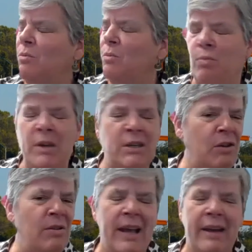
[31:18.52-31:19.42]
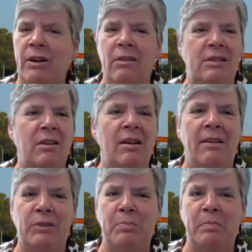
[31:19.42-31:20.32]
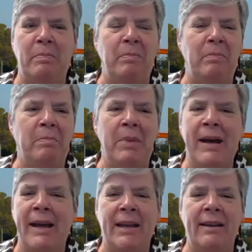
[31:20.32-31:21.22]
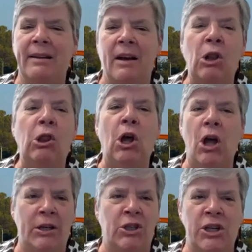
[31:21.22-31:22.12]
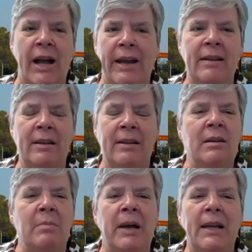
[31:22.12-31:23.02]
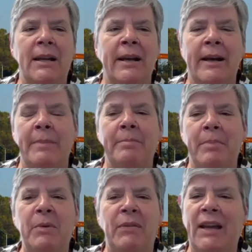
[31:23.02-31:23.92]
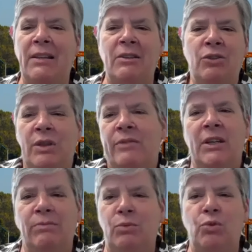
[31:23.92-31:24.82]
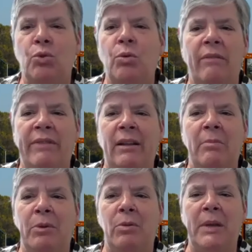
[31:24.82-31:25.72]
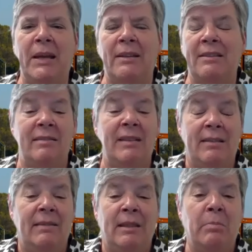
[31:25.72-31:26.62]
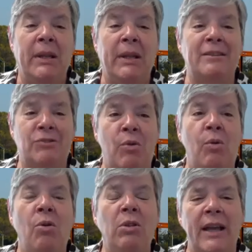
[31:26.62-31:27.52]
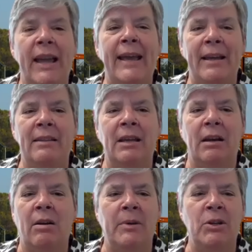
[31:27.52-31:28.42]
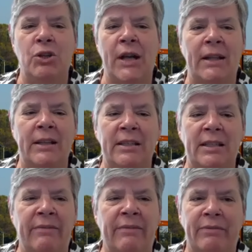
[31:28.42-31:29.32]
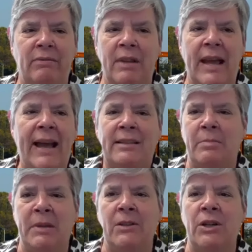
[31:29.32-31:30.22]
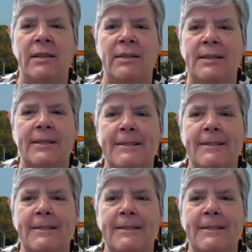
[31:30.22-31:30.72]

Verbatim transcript: We don't have it all solved by a long shot, but um, but we've had to use every tool available because the place is old and the carbon neutrality stuff has to be addressed.